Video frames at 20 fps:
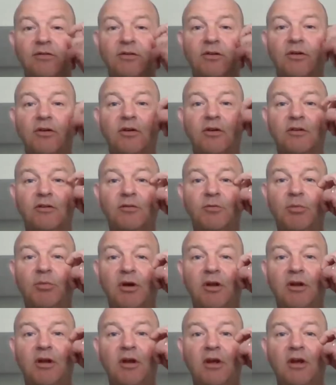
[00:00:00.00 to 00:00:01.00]
students,
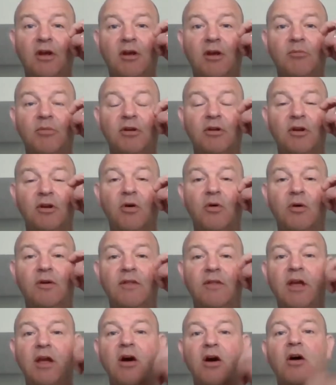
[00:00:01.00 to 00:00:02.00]
but
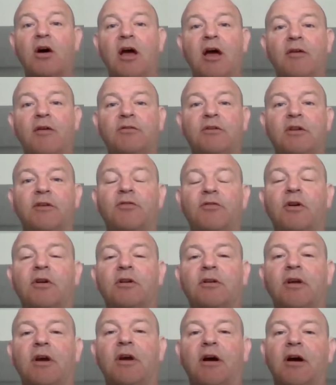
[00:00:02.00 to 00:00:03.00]
knowing they all have
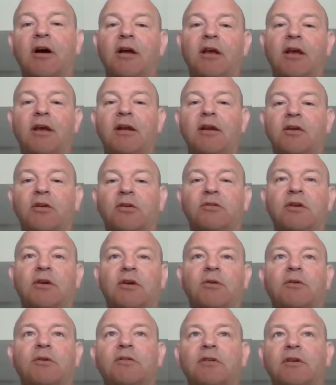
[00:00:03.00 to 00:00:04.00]
different
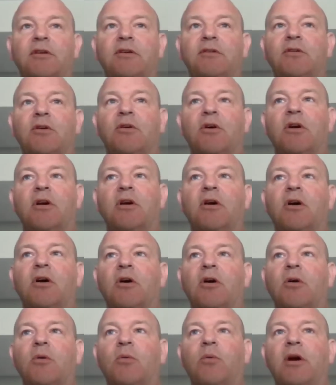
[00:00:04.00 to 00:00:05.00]
idiosyncrasies
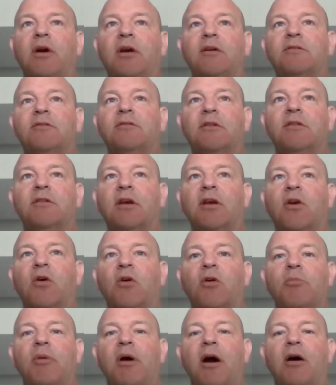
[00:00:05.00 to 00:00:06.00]
or ways that they
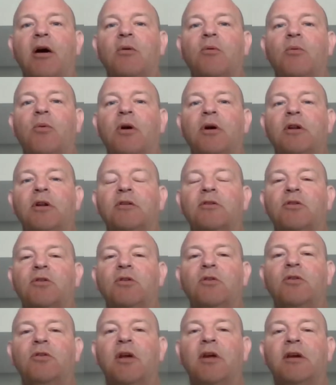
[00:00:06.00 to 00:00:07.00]
go about wanting to
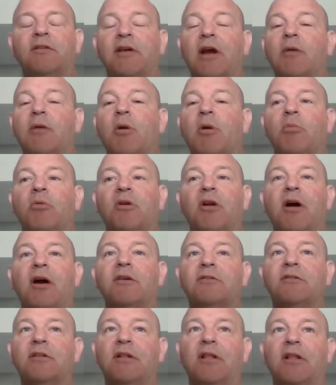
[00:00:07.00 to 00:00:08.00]
do things. I remember when I
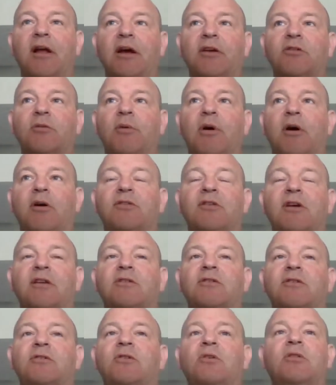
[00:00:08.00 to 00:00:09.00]
was in the classroom, I always
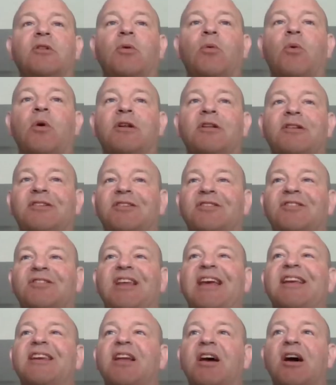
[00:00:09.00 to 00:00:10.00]
had a student that wanted to
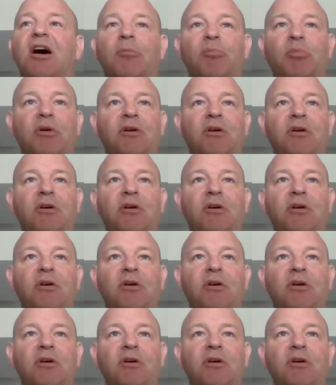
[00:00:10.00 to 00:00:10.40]
stand up.